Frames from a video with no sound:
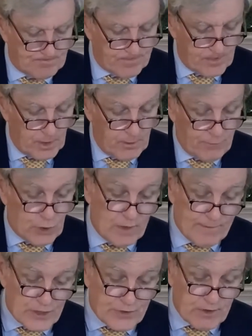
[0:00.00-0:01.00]
For the
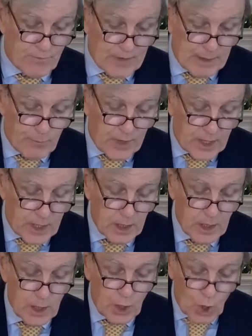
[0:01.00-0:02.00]
University of Limerick,
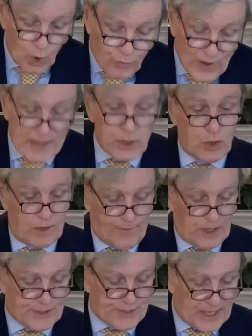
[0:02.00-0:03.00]
Creighton
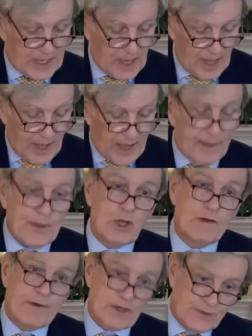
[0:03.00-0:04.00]
University, and the
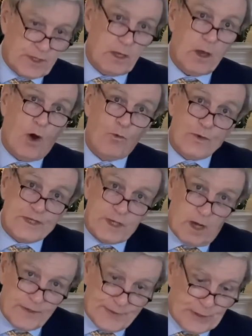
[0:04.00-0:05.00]
University of
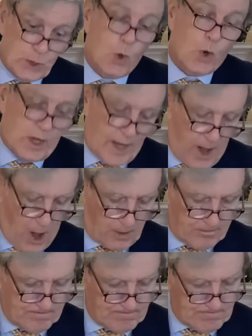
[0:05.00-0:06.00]
Wisconsin, Eau Claire.
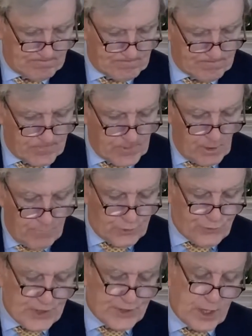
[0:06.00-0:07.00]
For
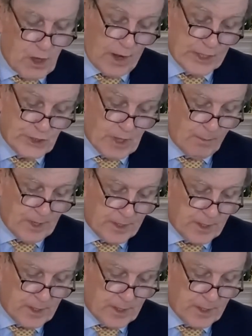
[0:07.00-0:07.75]
Trinity College Dublin,